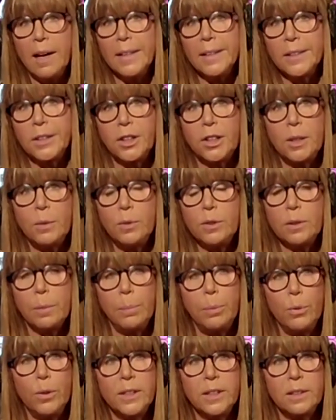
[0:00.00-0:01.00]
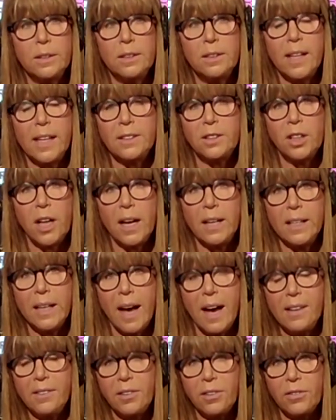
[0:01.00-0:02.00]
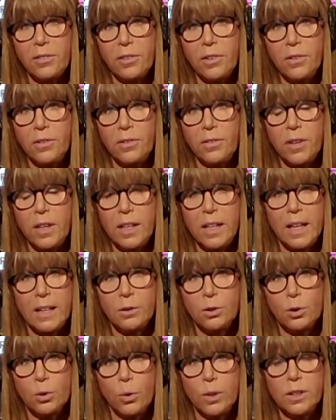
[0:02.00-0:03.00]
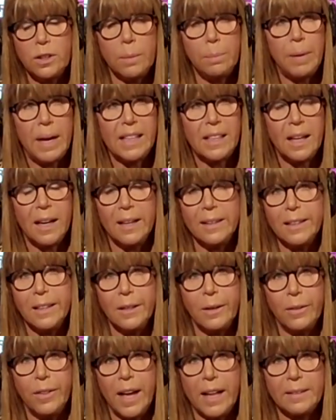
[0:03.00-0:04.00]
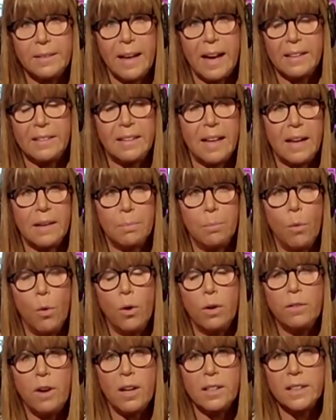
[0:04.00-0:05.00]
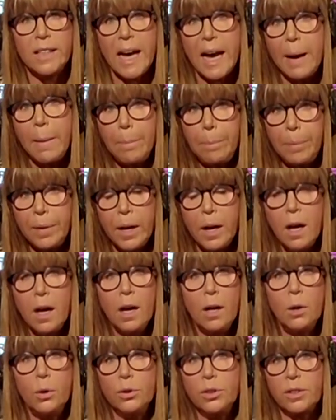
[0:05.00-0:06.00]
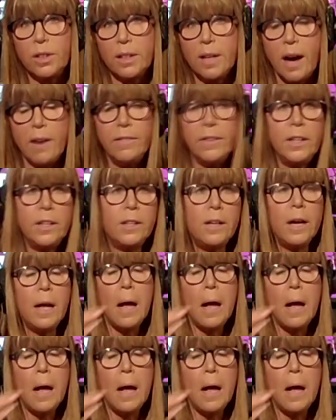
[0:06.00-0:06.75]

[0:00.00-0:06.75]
she was appointed to take Johnny Isaacson's seat in Georgia by, you know, that moron Kemp, who's the governor.